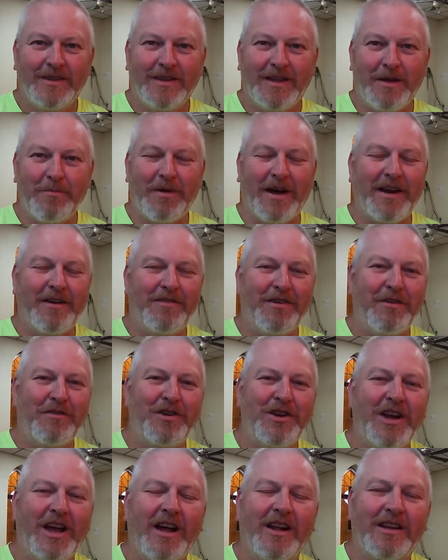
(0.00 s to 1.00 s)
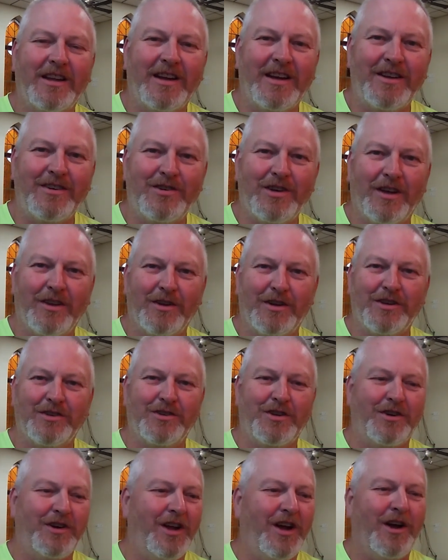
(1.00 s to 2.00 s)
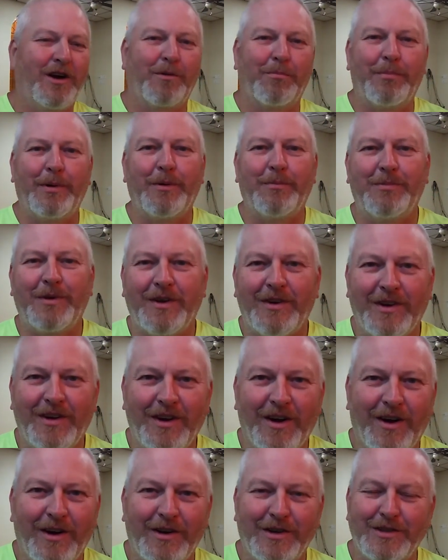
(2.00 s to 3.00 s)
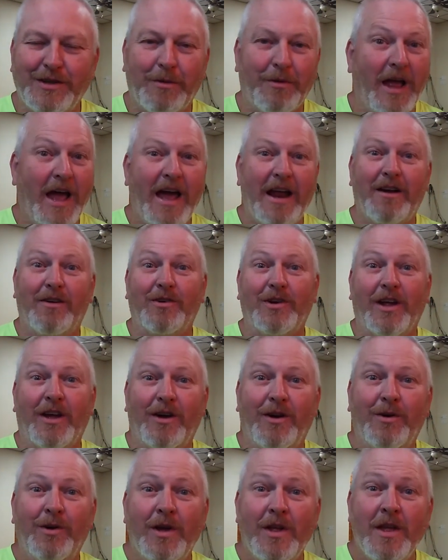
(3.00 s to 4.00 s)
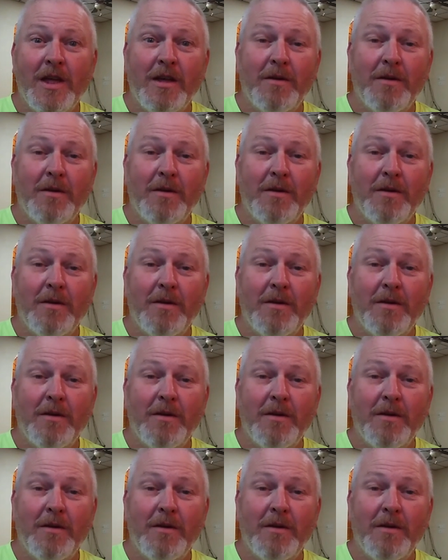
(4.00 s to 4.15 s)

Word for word: They might have even yelled at each other because their dog pooped in their yard or something. I don't know.